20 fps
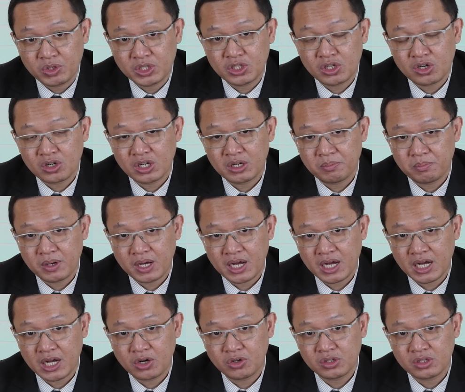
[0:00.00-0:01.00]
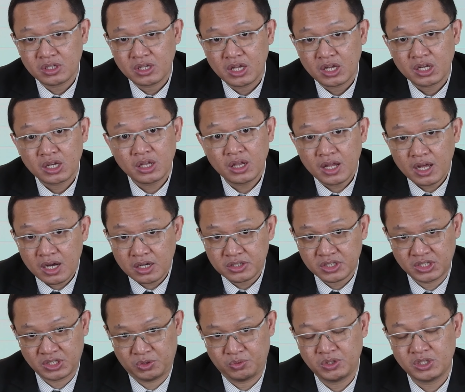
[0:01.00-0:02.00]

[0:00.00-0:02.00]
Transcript: We talk about clause.